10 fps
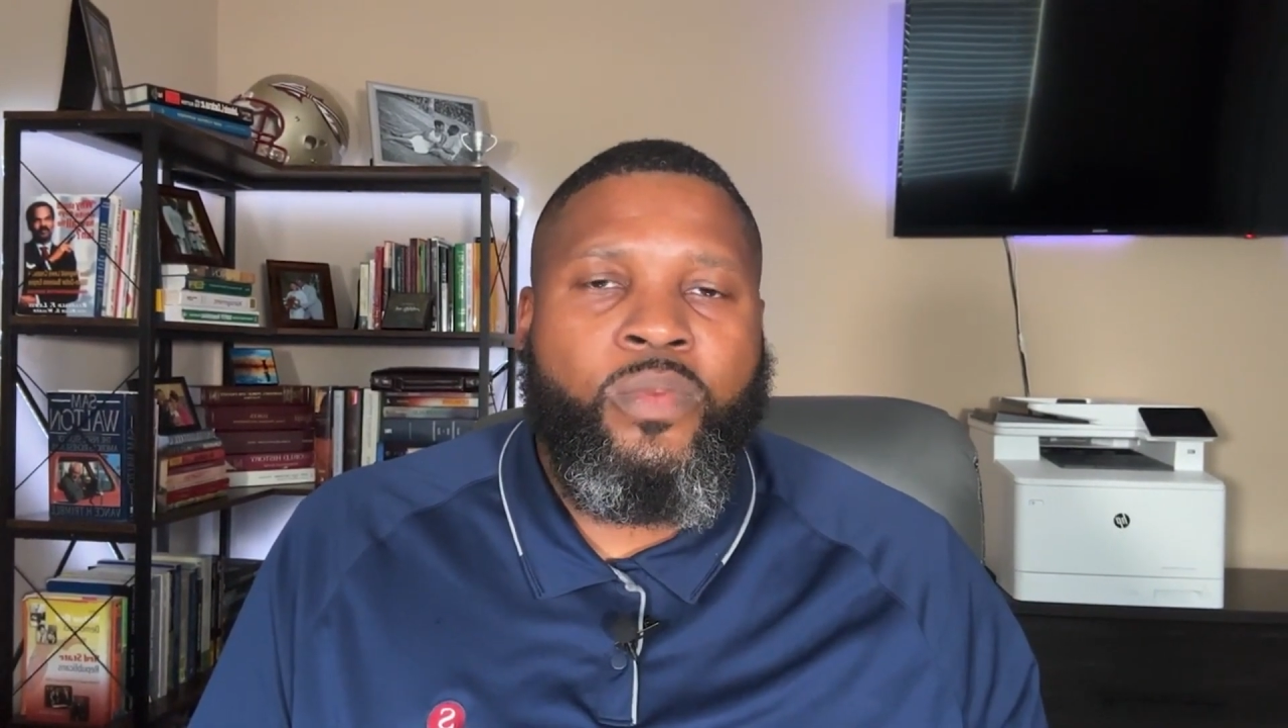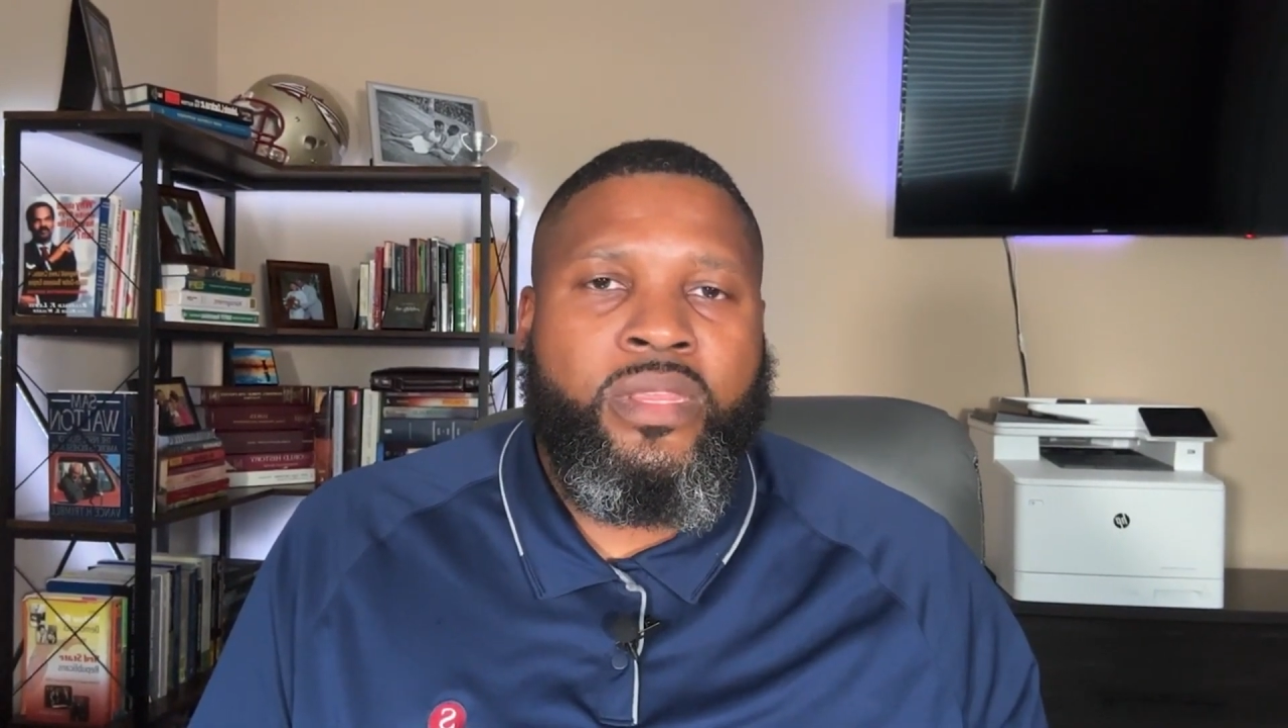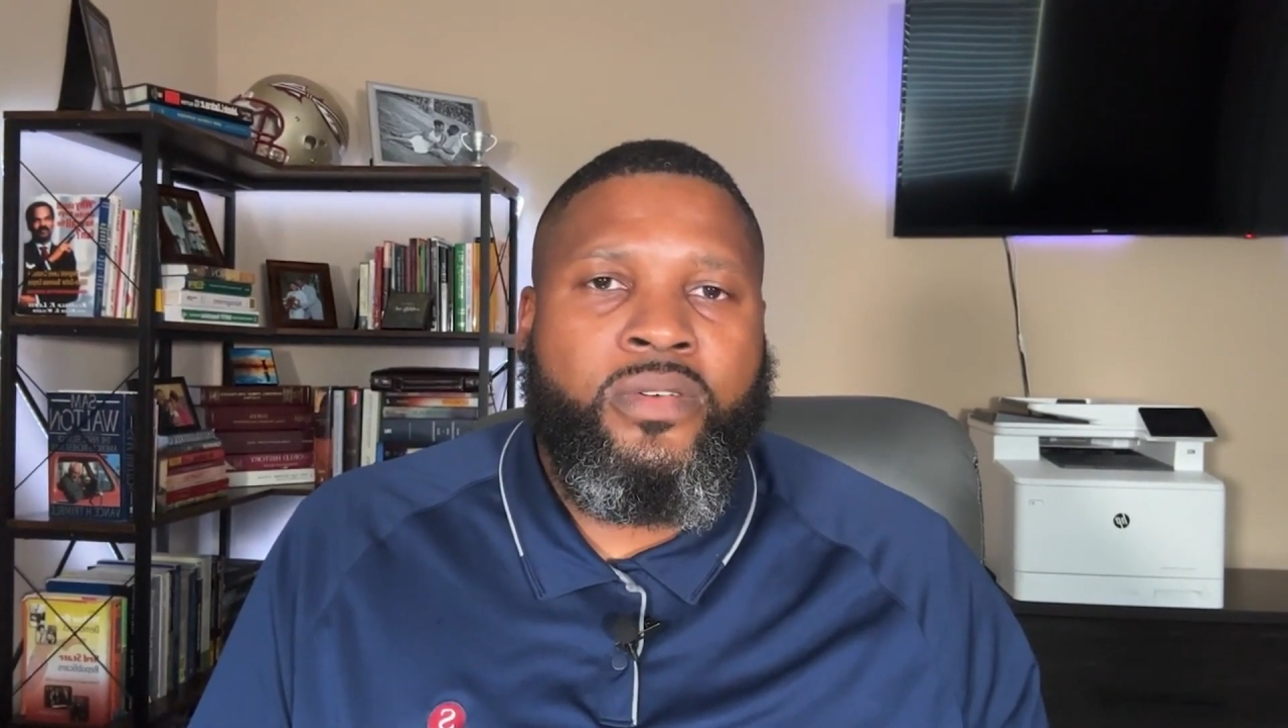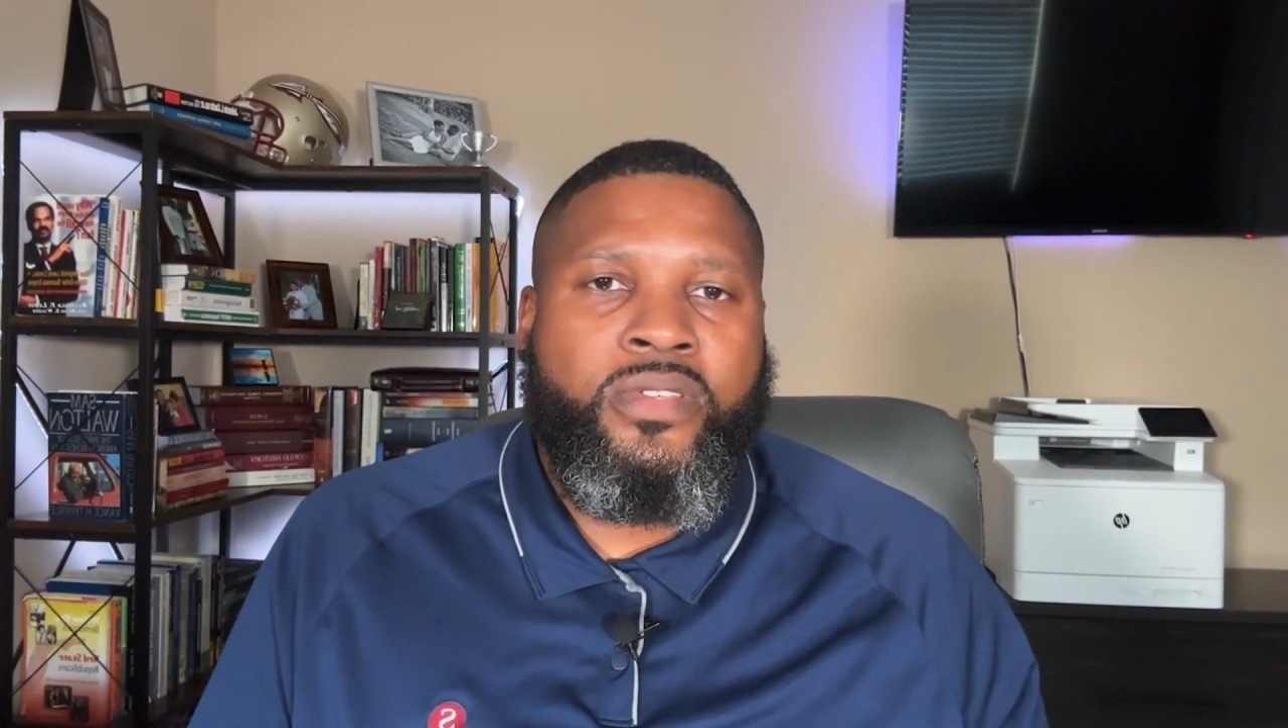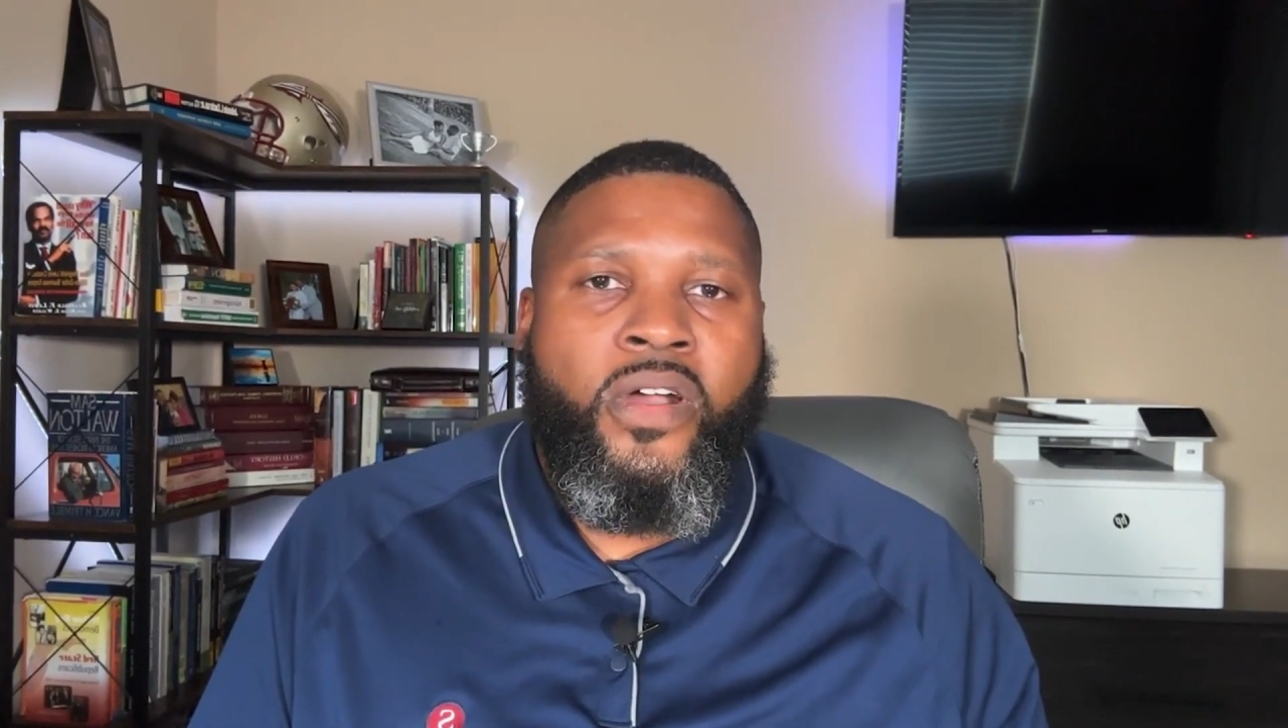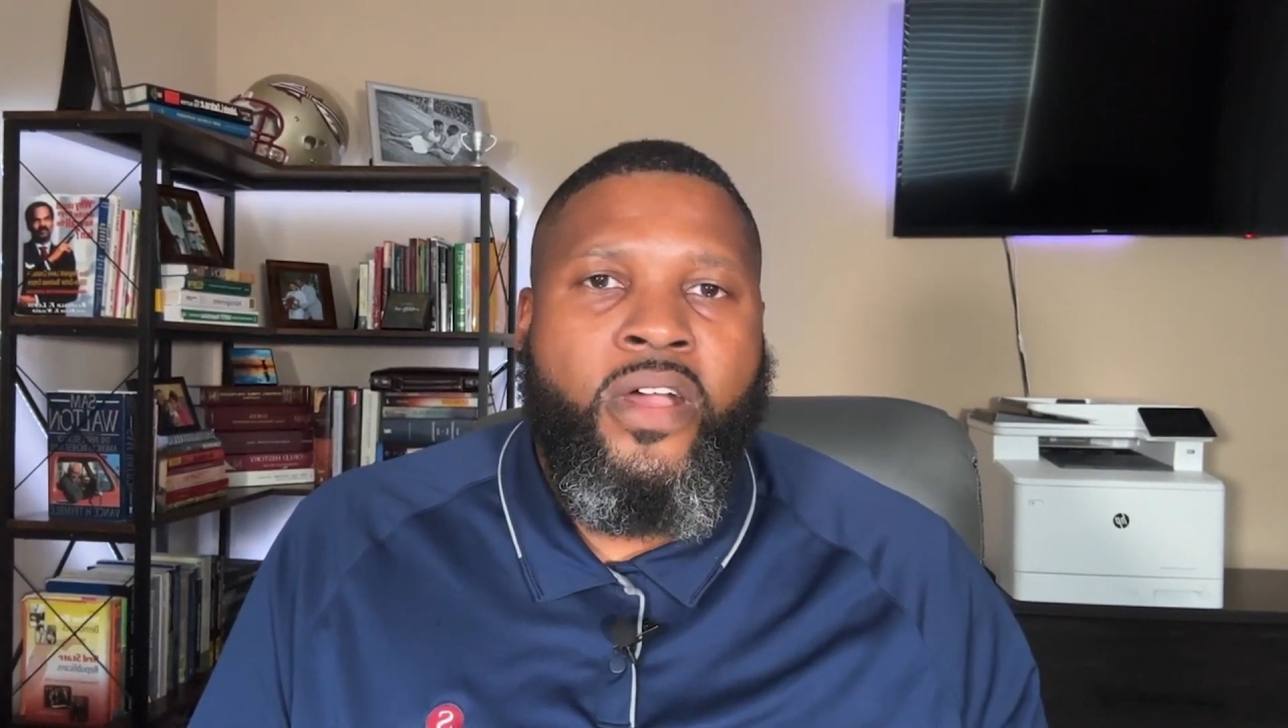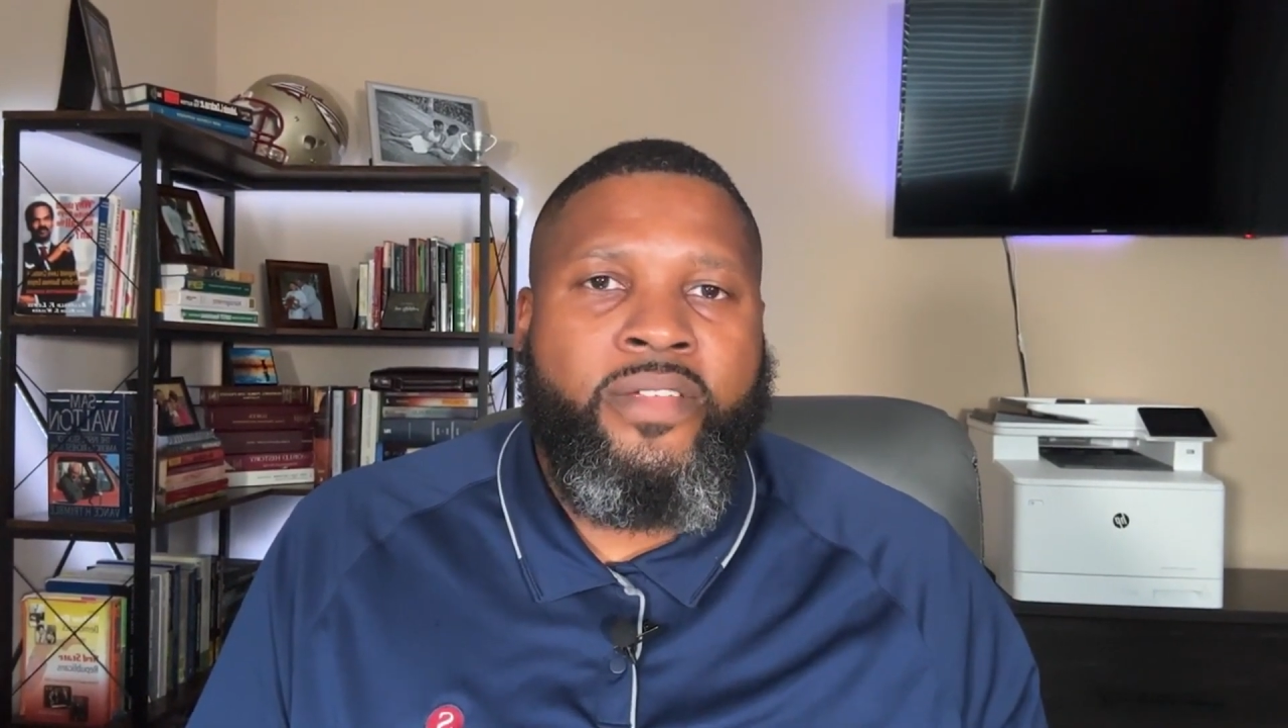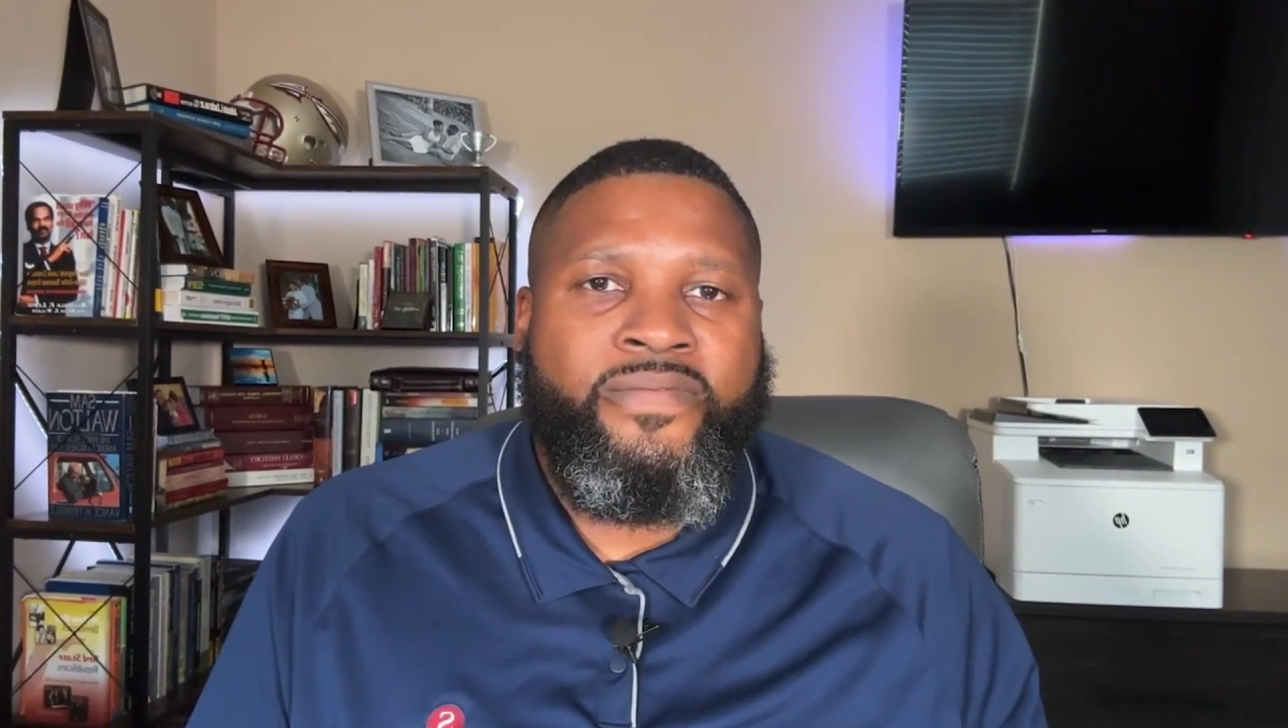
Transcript: what those hard